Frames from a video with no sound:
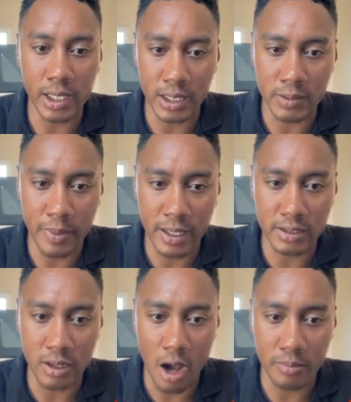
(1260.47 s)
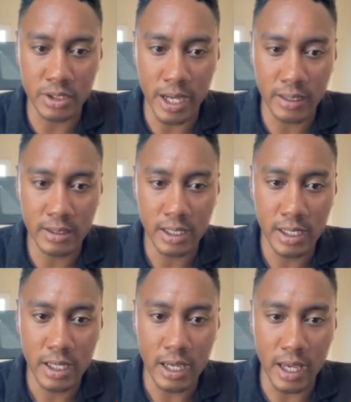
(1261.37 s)
expects an object.
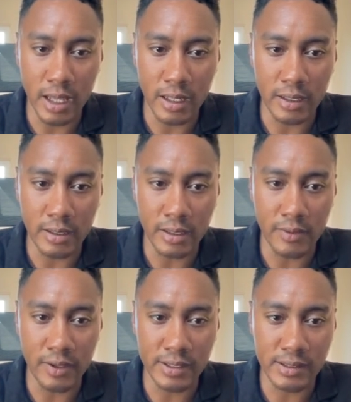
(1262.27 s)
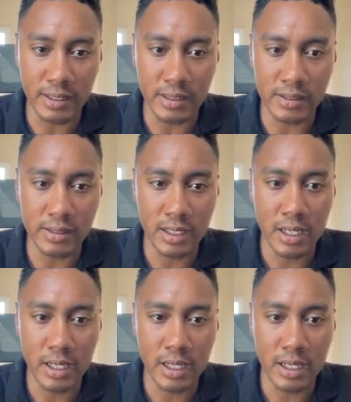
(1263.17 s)
And this is